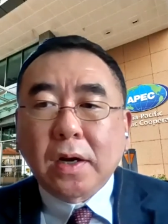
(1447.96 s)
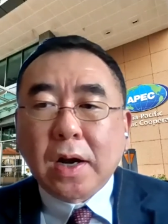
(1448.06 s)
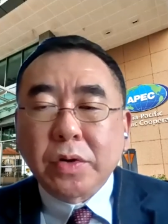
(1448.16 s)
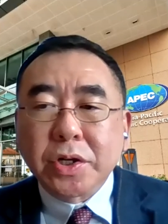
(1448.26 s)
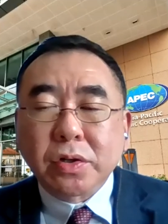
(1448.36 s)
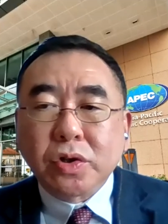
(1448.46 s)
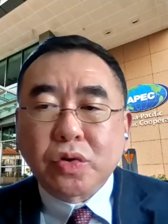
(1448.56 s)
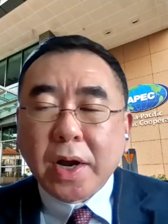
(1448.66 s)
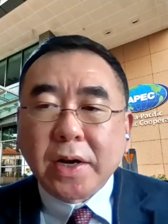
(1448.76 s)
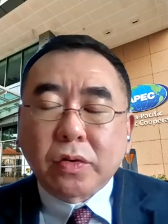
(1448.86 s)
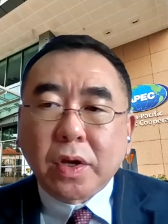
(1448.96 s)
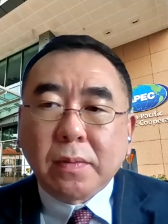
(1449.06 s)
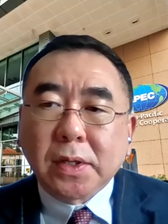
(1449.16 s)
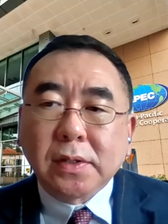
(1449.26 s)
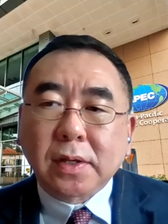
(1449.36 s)
regional trade
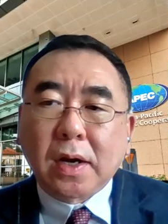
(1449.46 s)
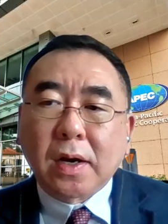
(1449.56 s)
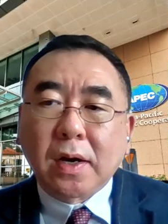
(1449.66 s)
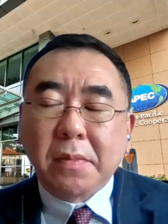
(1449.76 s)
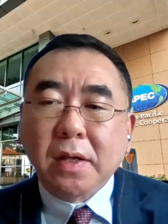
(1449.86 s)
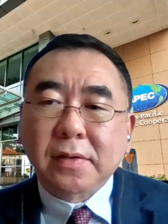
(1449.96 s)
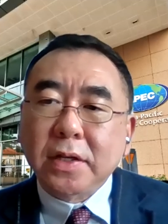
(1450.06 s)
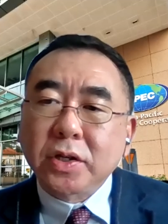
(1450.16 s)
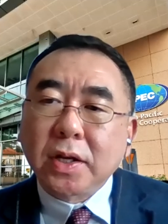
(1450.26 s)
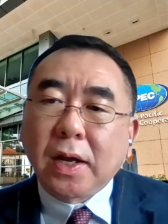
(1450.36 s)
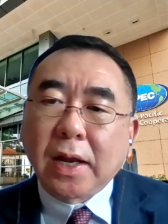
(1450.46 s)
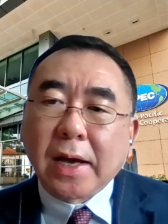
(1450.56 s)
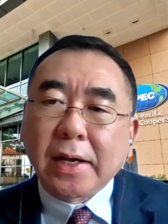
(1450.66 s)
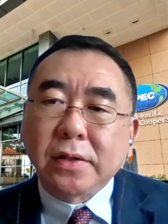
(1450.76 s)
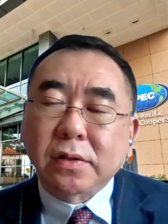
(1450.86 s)
agreements are essentially an
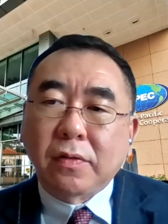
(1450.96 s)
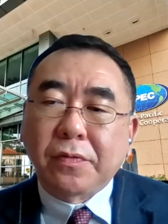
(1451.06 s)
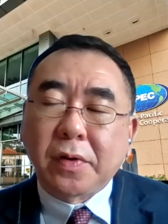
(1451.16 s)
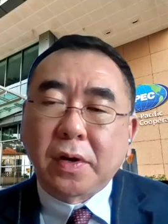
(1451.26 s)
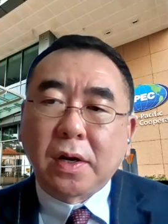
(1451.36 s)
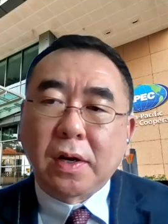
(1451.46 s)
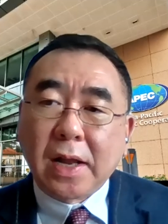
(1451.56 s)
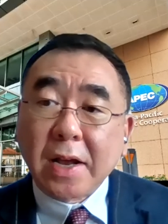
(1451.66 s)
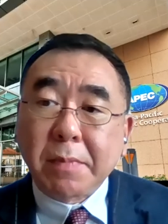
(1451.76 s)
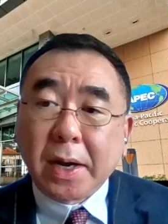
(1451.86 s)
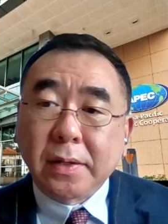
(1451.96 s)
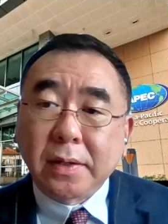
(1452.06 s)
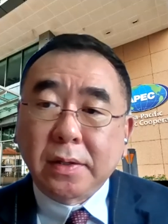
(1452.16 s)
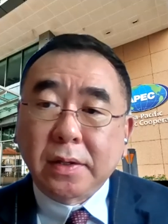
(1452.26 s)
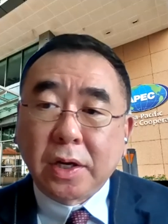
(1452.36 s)
alliance of
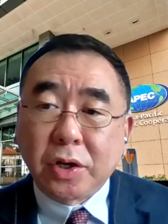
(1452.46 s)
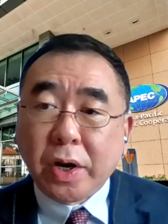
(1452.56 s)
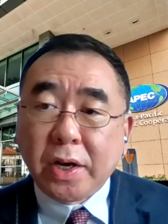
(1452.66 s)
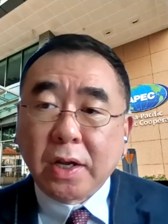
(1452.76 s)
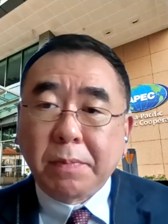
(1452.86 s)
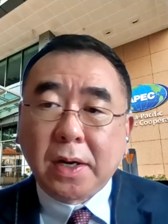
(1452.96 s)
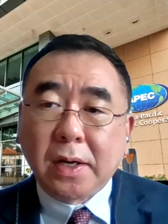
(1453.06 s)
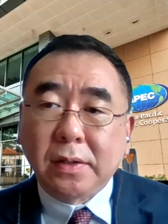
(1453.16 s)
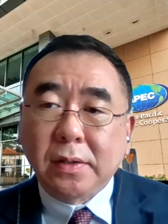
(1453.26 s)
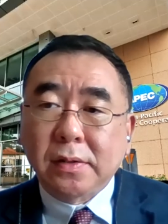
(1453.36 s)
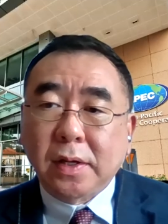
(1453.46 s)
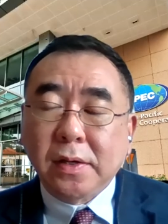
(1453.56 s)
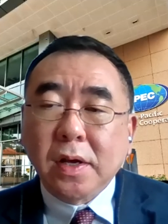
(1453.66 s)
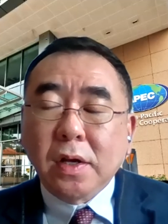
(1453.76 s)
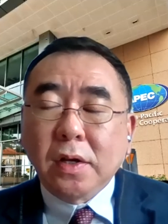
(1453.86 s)
like-minded trading partners. And
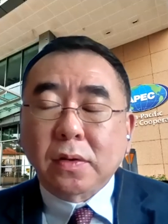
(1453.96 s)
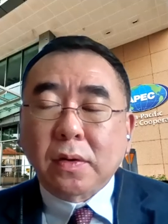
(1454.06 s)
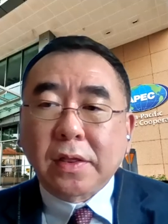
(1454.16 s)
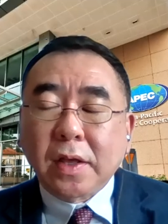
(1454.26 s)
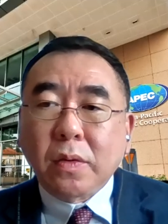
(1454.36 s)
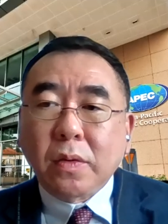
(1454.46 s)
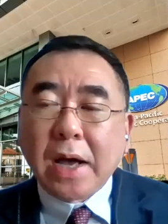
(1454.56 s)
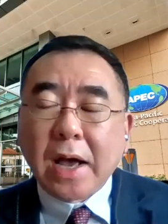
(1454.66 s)
so I think what